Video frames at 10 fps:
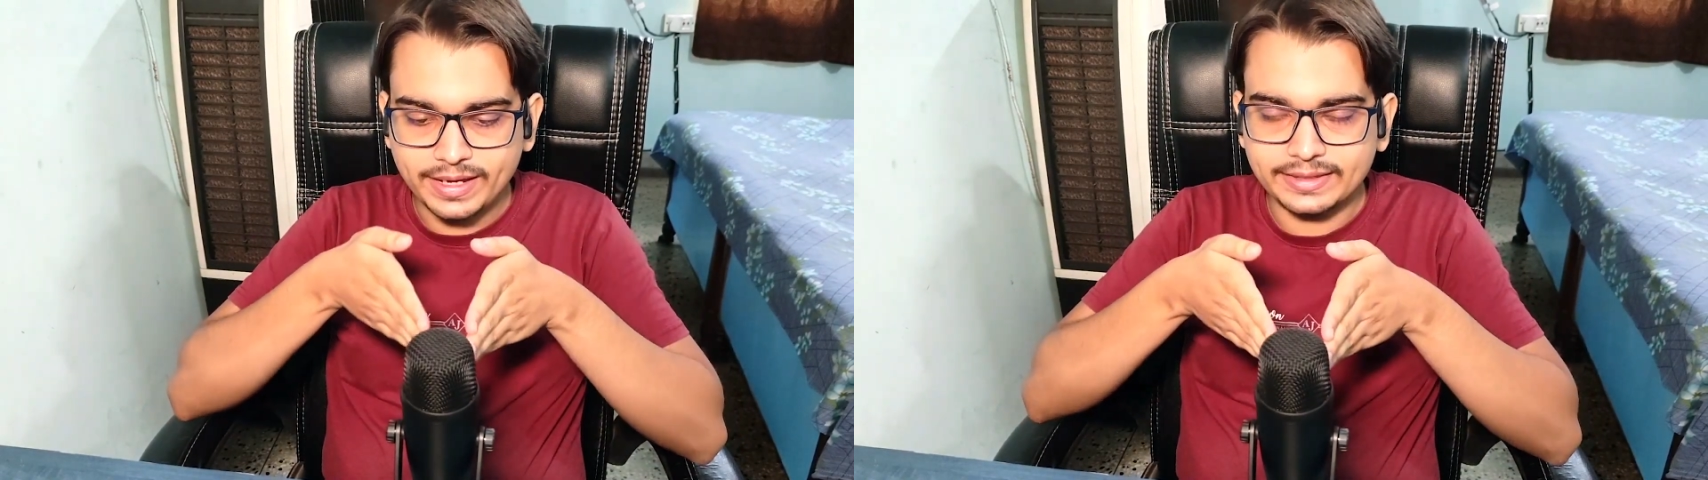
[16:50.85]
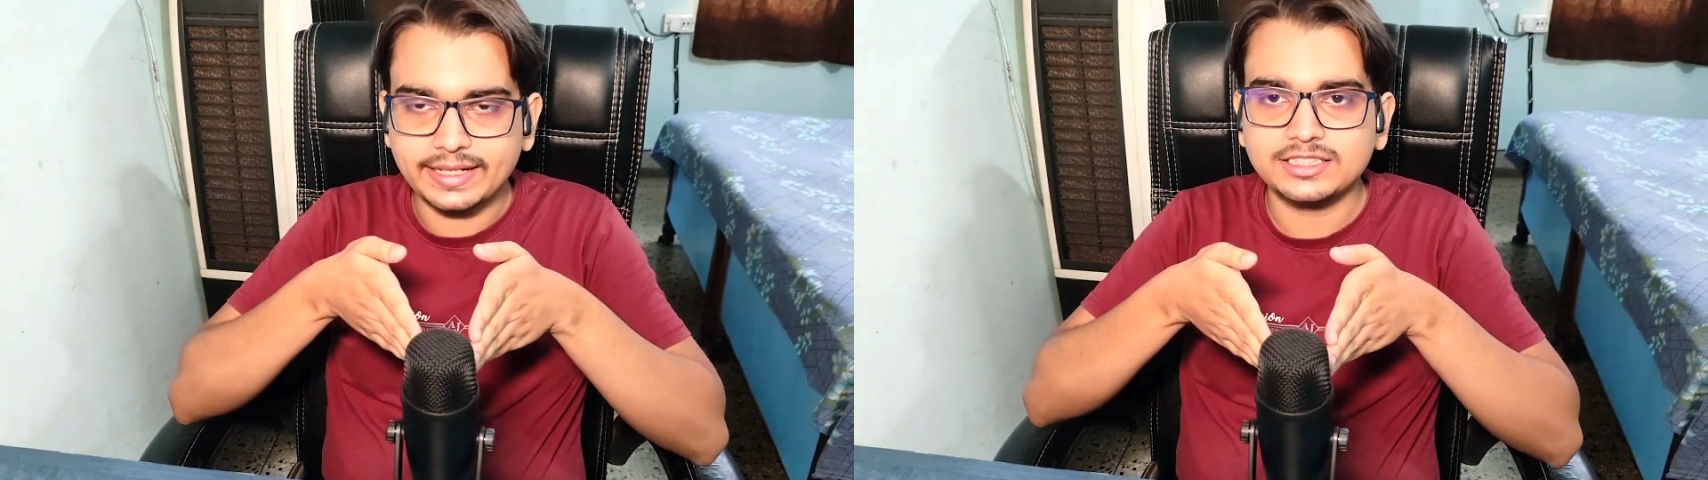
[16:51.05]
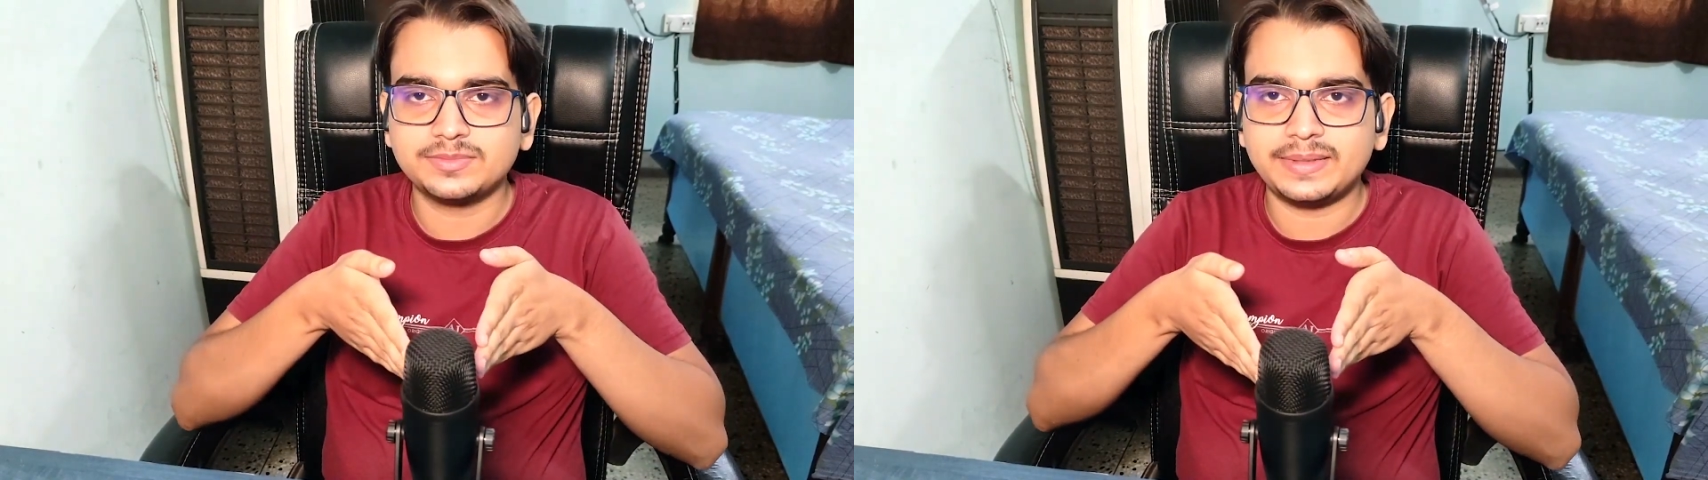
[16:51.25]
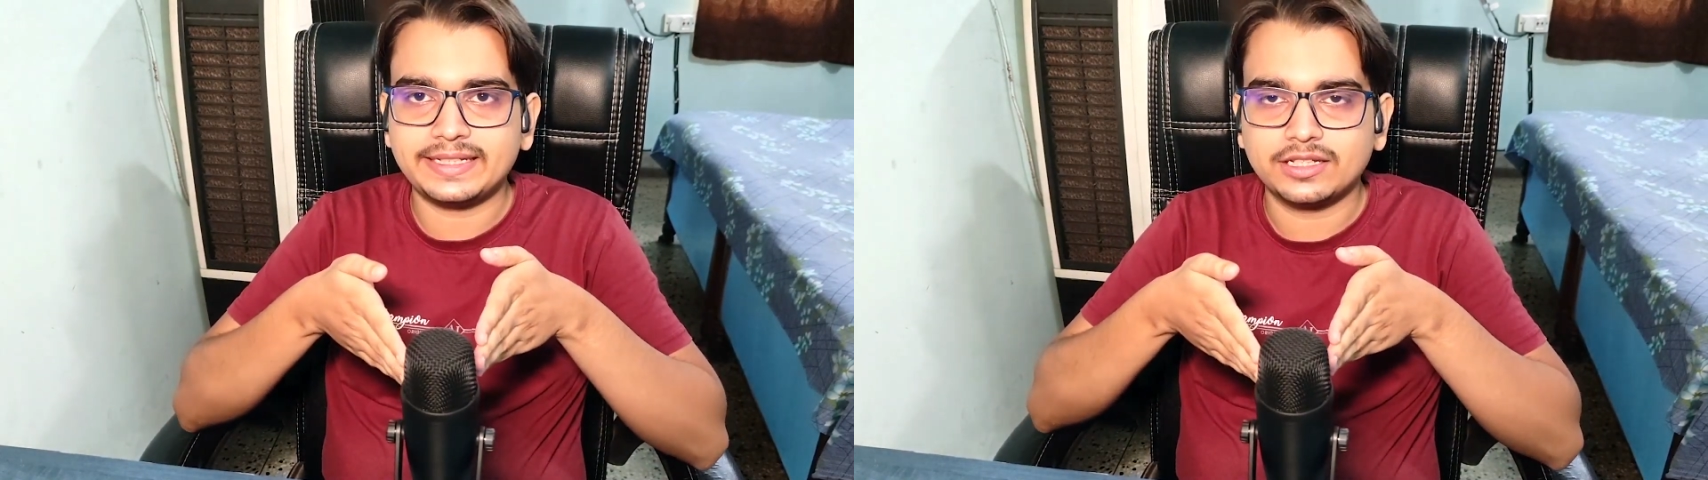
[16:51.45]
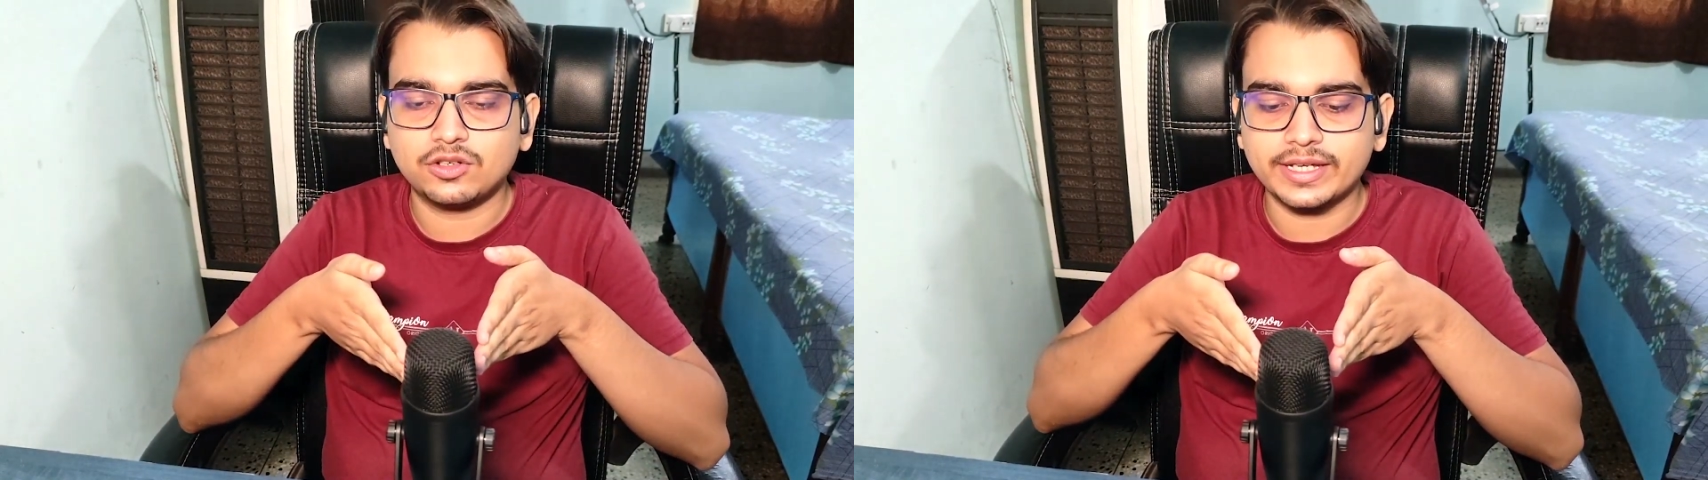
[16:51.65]
and then
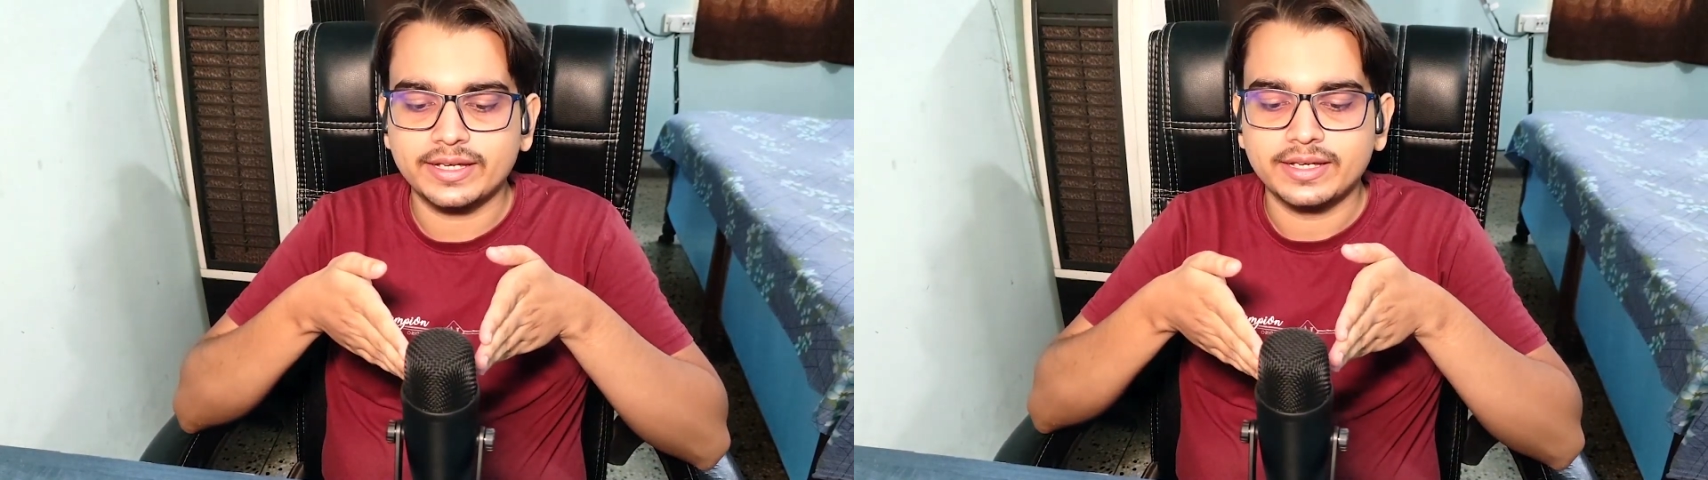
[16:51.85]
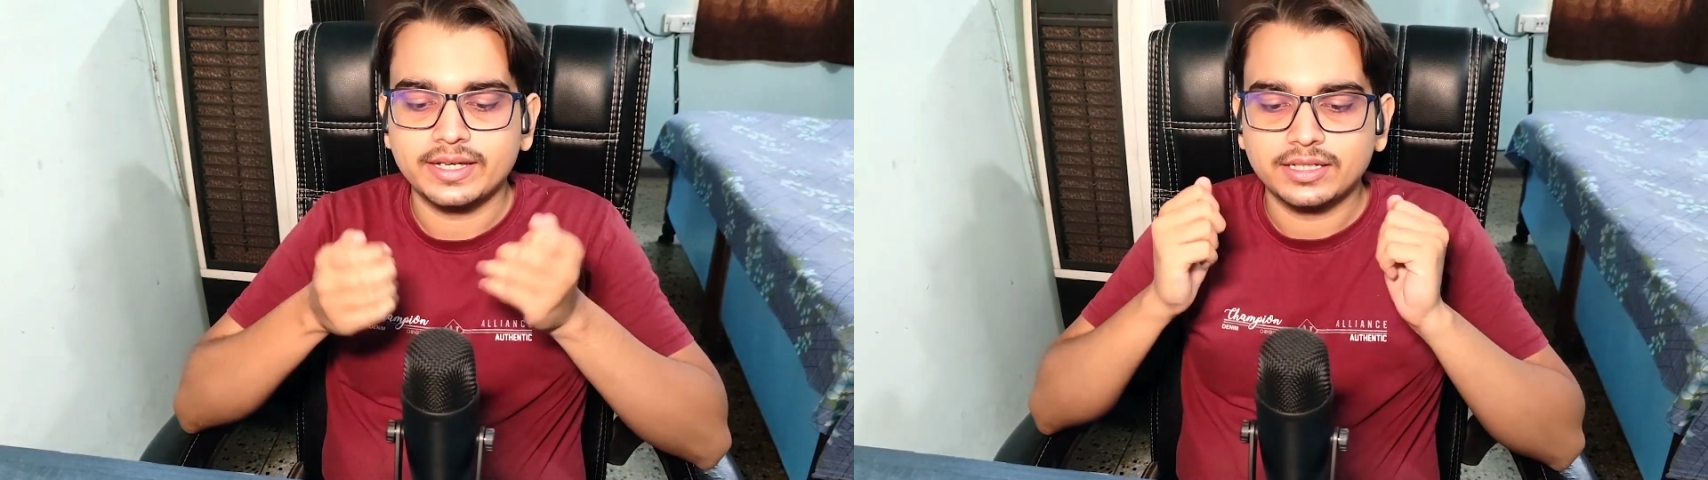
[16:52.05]
speaking. Okay.